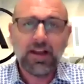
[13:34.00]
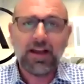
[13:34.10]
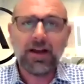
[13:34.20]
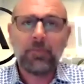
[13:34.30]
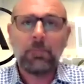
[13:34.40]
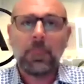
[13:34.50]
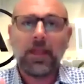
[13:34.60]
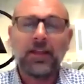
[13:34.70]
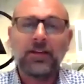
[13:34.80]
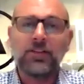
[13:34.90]
Um,
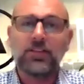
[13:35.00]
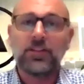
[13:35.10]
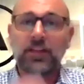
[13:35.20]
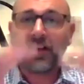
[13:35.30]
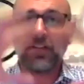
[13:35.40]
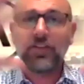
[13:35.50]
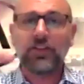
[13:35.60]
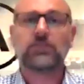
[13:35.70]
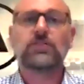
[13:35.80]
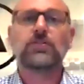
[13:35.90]
and the
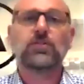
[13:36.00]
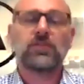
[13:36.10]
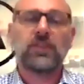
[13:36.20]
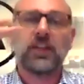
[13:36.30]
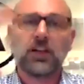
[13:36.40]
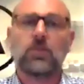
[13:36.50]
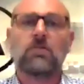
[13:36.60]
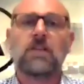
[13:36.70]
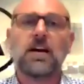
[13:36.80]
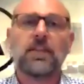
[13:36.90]
governance tools that go
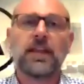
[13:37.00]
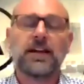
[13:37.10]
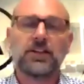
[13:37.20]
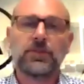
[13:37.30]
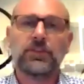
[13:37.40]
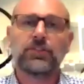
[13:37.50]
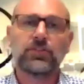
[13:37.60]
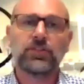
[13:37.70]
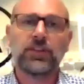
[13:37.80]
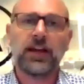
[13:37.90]
around that to
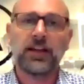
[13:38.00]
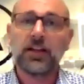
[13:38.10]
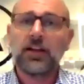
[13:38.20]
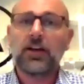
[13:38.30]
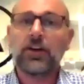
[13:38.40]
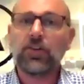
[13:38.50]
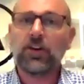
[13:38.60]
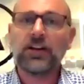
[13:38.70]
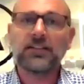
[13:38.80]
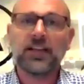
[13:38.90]
ensure that an
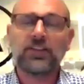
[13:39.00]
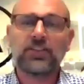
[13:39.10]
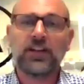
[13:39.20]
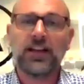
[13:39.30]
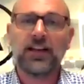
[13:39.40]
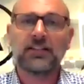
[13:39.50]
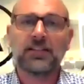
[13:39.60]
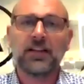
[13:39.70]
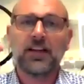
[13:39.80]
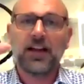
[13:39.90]
organization has,
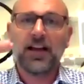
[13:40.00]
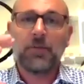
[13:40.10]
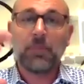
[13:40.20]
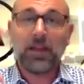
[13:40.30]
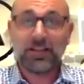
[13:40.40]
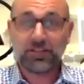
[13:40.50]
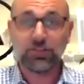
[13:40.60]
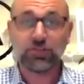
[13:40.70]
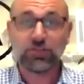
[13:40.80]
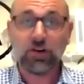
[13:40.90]
um, has
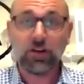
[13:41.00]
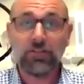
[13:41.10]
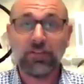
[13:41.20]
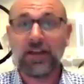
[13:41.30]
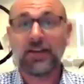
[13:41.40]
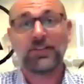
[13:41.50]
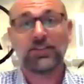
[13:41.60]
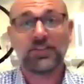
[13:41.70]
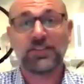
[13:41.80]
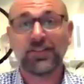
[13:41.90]
control over that and it
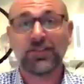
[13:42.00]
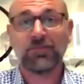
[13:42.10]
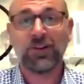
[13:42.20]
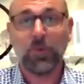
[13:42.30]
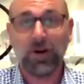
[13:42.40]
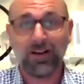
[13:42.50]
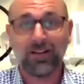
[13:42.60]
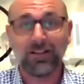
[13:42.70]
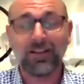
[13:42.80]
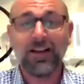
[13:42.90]
just doesn't run
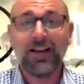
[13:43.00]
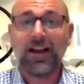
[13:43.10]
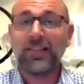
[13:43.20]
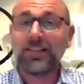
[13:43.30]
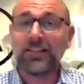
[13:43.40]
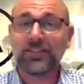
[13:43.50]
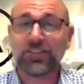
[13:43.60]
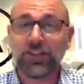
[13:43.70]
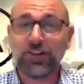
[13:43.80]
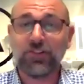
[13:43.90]
wild, and that the
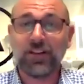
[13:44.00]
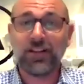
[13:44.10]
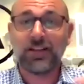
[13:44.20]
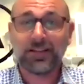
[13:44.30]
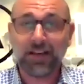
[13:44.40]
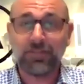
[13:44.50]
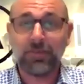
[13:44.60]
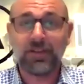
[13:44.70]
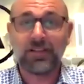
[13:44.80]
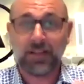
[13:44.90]
security and
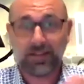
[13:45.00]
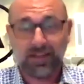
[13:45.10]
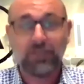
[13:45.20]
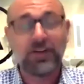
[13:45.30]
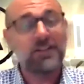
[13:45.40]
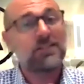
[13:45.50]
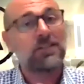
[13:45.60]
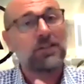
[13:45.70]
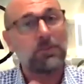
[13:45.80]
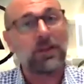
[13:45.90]
government, governance
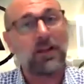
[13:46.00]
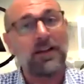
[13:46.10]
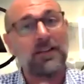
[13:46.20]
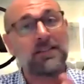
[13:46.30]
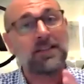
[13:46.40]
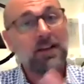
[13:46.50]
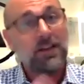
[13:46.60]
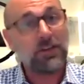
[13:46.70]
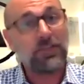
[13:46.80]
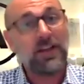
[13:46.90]
and compliance
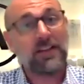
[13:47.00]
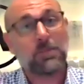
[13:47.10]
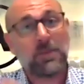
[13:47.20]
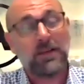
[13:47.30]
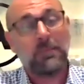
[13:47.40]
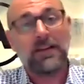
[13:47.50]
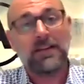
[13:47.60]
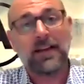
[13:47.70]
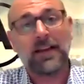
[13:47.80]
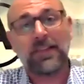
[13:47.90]
of that is being
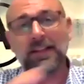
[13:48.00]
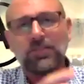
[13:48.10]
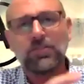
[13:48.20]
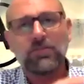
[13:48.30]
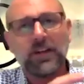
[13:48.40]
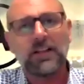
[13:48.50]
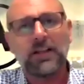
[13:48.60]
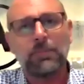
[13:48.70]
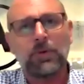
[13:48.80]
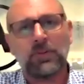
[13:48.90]
maintained. That's all
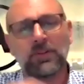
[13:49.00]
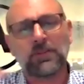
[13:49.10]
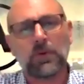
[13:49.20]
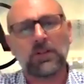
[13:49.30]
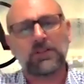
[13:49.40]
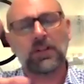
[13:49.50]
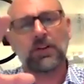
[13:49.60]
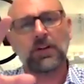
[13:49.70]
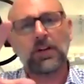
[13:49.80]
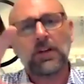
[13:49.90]
critically important as well.
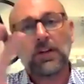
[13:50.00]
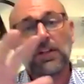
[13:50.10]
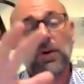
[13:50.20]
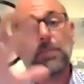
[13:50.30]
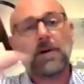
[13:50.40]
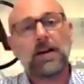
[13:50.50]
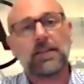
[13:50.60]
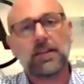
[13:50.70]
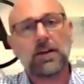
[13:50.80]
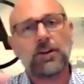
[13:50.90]
So
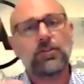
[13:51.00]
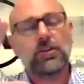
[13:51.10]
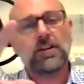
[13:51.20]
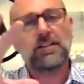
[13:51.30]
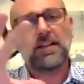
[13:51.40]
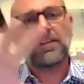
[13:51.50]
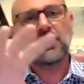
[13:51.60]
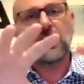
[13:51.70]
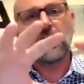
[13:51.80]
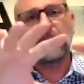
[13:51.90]
UiPath is the only
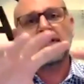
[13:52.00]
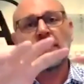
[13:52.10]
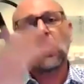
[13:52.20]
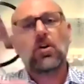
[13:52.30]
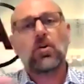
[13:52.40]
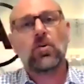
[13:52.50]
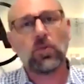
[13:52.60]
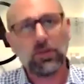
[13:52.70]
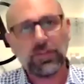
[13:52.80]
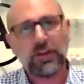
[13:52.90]
organization that offers
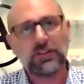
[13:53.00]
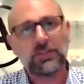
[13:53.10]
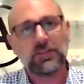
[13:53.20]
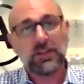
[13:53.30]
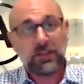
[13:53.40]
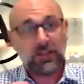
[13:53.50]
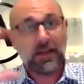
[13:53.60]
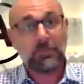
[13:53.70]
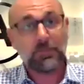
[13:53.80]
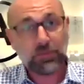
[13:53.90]
all of those
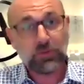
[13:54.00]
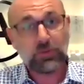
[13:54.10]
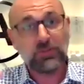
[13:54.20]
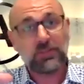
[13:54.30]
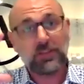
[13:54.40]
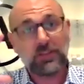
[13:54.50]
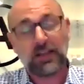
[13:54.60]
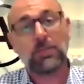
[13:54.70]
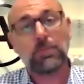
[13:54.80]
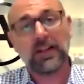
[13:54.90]
um, tools in a
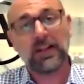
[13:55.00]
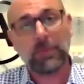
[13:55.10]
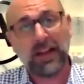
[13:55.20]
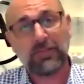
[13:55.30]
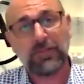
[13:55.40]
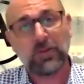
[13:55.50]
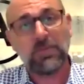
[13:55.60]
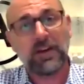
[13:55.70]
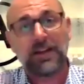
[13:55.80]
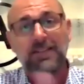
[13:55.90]
complete
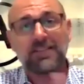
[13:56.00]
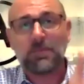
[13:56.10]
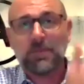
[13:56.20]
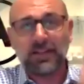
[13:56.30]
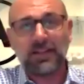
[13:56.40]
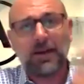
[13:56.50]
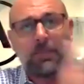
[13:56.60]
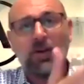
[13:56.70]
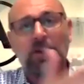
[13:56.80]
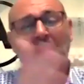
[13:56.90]
platform that a customer can
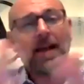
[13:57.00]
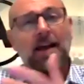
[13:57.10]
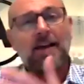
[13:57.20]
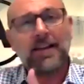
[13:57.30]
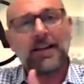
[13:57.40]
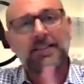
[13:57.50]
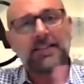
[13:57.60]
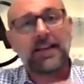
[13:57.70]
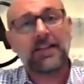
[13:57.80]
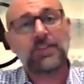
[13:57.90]
come on at any
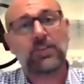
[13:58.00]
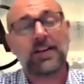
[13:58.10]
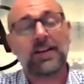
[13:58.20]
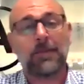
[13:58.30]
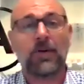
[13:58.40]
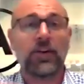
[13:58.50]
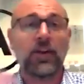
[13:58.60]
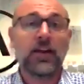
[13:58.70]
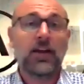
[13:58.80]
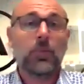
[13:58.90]
stage or can come
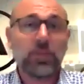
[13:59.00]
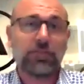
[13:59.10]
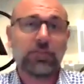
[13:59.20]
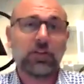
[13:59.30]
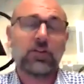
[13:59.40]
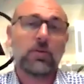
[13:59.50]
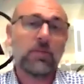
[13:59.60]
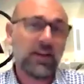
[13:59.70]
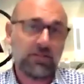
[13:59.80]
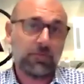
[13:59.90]
on with a fully
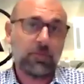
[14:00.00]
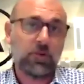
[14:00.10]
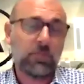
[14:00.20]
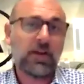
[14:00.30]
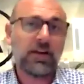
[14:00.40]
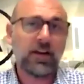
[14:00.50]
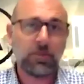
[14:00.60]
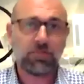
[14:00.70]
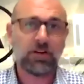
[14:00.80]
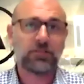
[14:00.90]
automated, automated
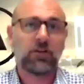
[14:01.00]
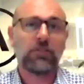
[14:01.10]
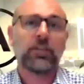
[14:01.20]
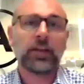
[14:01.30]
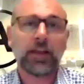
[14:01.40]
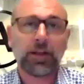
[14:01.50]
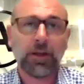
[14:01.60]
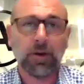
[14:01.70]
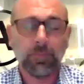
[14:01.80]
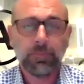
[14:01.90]
enterprise right from the
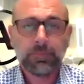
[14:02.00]
get-go.